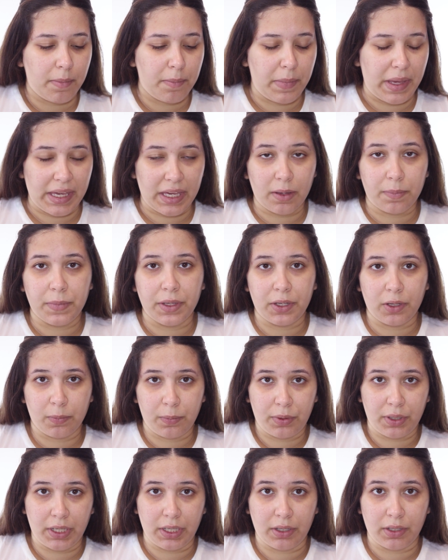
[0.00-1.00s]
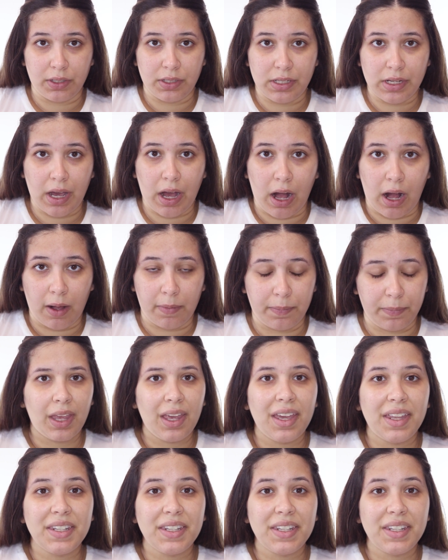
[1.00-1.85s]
makeup that you're putting on top.